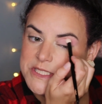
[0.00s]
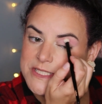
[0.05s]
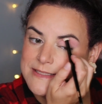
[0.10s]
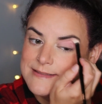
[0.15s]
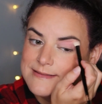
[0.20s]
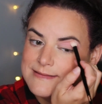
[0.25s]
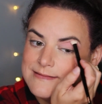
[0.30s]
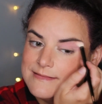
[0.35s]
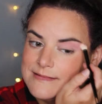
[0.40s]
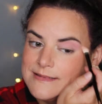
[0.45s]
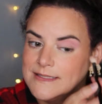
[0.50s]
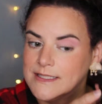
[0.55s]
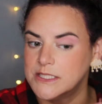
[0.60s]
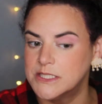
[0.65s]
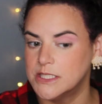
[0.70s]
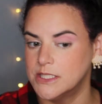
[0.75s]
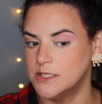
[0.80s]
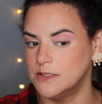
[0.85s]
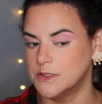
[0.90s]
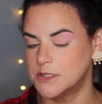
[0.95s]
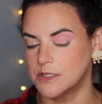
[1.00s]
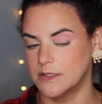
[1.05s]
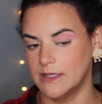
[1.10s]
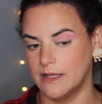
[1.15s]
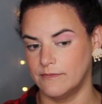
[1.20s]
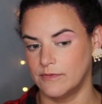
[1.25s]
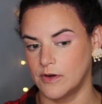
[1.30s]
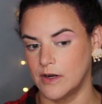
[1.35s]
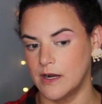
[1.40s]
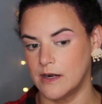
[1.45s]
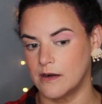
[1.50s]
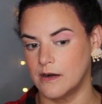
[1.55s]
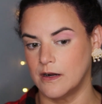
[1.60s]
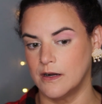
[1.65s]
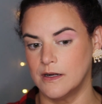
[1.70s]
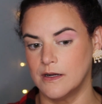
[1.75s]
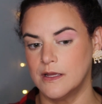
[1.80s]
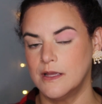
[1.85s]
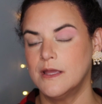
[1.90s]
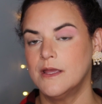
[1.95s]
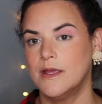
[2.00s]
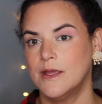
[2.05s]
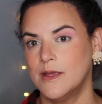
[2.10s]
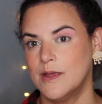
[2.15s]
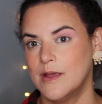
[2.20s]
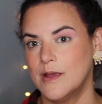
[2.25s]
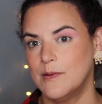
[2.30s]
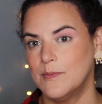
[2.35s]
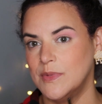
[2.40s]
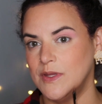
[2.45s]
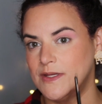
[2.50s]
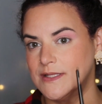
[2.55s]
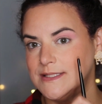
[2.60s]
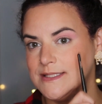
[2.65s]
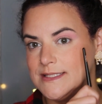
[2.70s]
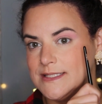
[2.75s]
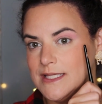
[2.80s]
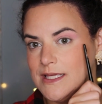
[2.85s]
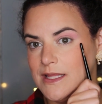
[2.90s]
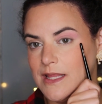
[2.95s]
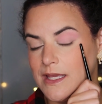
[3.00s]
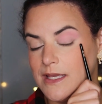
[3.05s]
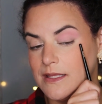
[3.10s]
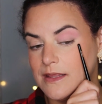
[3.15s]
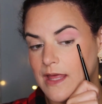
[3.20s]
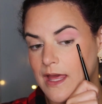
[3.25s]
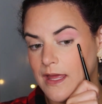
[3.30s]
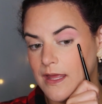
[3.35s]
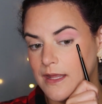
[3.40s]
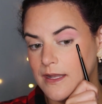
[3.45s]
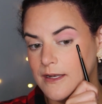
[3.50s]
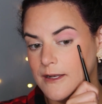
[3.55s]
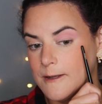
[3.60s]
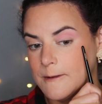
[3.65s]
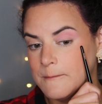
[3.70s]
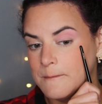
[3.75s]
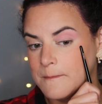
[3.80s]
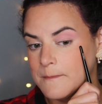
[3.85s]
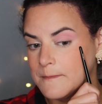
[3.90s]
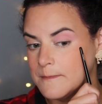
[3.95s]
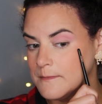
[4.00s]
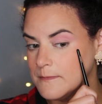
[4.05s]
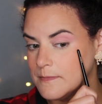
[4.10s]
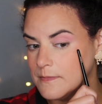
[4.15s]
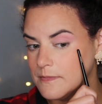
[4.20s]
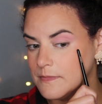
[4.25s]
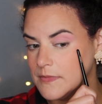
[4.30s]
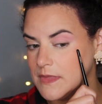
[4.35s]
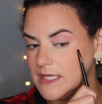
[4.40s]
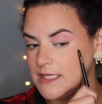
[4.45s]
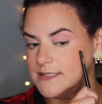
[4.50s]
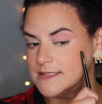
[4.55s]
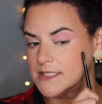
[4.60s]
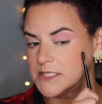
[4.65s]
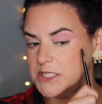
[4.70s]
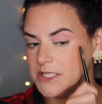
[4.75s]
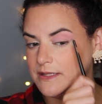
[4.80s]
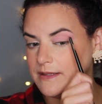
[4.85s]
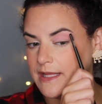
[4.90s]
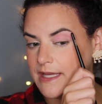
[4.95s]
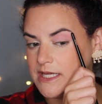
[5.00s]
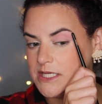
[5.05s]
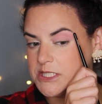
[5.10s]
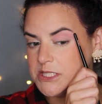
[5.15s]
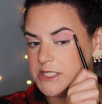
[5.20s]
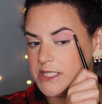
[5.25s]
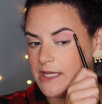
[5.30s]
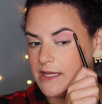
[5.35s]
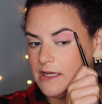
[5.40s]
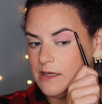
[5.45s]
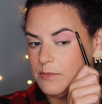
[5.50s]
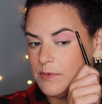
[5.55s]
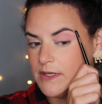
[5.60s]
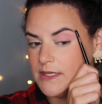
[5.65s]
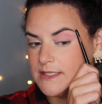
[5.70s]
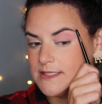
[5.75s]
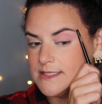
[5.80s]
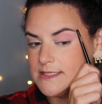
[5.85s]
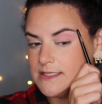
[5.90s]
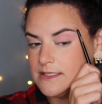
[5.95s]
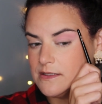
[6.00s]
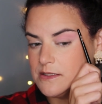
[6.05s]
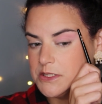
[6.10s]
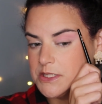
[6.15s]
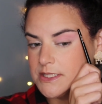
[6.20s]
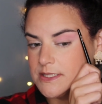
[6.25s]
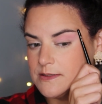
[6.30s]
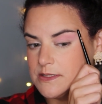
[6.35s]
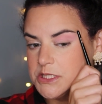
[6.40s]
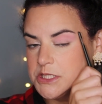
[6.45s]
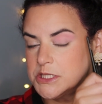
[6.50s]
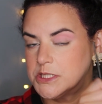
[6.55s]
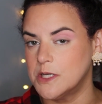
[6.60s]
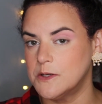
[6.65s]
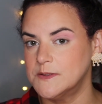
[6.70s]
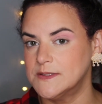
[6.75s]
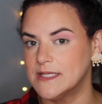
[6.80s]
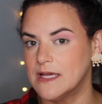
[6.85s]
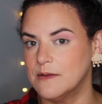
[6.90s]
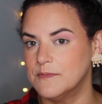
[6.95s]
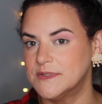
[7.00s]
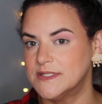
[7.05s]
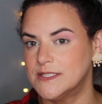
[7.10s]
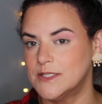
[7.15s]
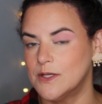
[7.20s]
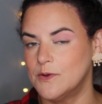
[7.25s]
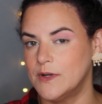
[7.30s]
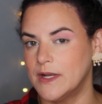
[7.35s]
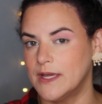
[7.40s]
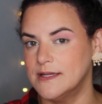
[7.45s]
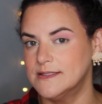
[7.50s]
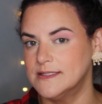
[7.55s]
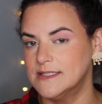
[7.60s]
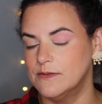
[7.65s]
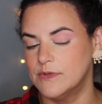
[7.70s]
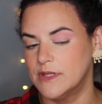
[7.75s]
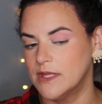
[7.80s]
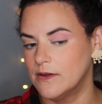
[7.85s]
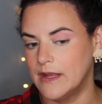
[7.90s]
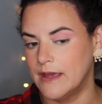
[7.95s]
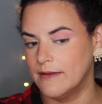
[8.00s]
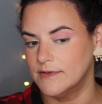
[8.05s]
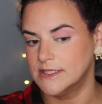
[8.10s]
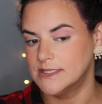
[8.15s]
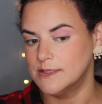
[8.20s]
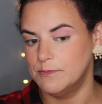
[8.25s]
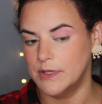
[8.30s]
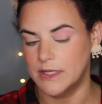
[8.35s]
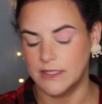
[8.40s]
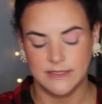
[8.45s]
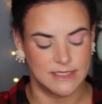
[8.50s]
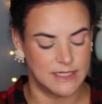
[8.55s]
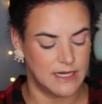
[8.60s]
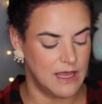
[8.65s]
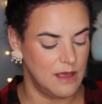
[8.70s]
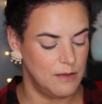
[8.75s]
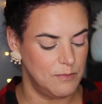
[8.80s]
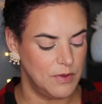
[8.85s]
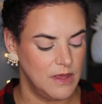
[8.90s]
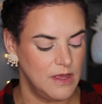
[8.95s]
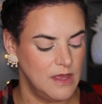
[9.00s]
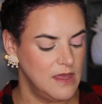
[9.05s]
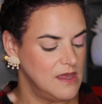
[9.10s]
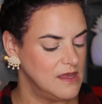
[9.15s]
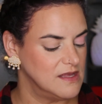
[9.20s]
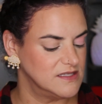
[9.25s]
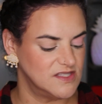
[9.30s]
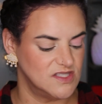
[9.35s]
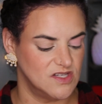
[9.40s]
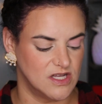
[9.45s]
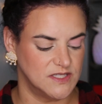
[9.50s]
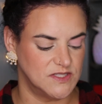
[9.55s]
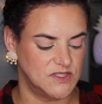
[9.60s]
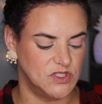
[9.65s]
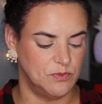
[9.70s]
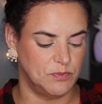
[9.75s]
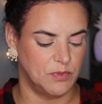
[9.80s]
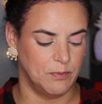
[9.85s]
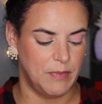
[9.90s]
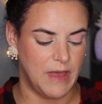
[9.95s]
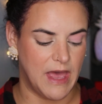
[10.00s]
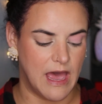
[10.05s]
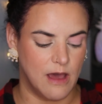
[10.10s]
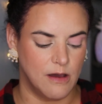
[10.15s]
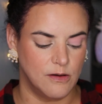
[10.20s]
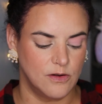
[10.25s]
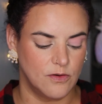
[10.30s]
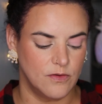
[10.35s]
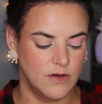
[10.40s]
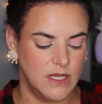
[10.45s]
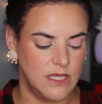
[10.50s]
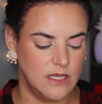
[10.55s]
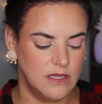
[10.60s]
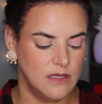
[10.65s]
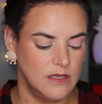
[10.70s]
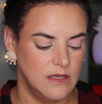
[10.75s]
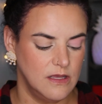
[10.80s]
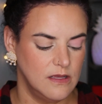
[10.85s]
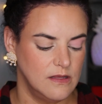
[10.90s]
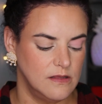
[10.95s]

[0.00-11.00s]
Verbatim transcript: Just such a neutral lover at heart. But you can see like that is such a light shade, but it still just shows up so nicely without having to build it up. It's not super powdery.